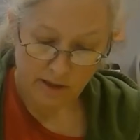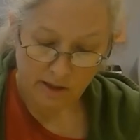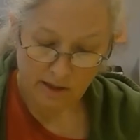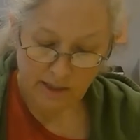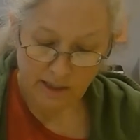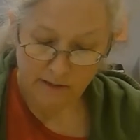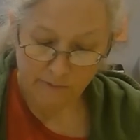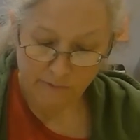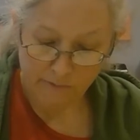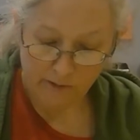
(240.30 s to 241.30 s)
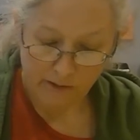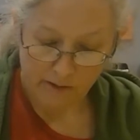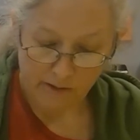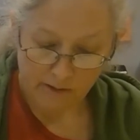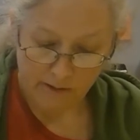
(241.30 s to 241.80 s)
the leaf
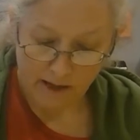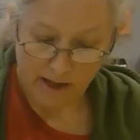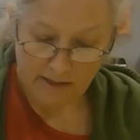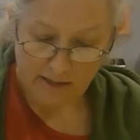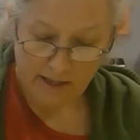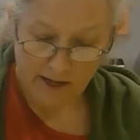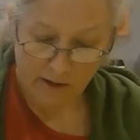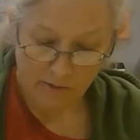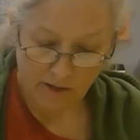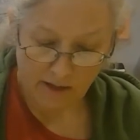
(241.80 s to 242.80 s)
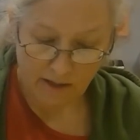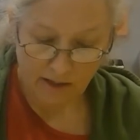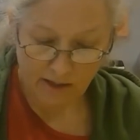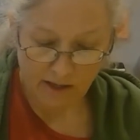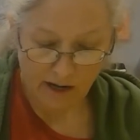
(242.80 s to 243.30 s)
as an outline.
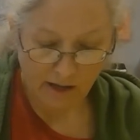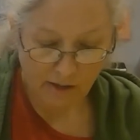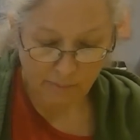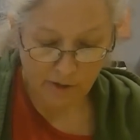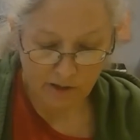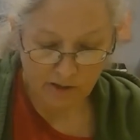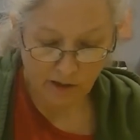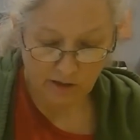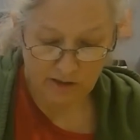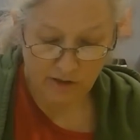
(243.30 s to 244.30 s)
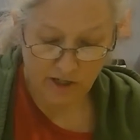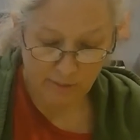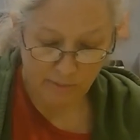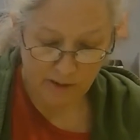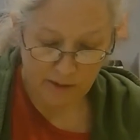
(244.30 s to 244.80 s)
And I'm gonna this
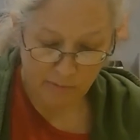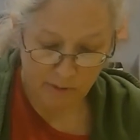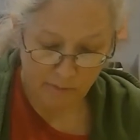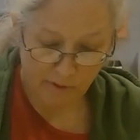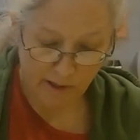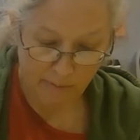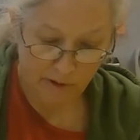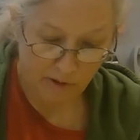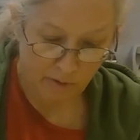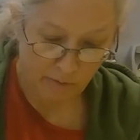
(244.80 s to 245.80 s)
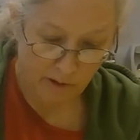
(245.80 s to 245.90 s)
Japanese maple, I'm gonna do it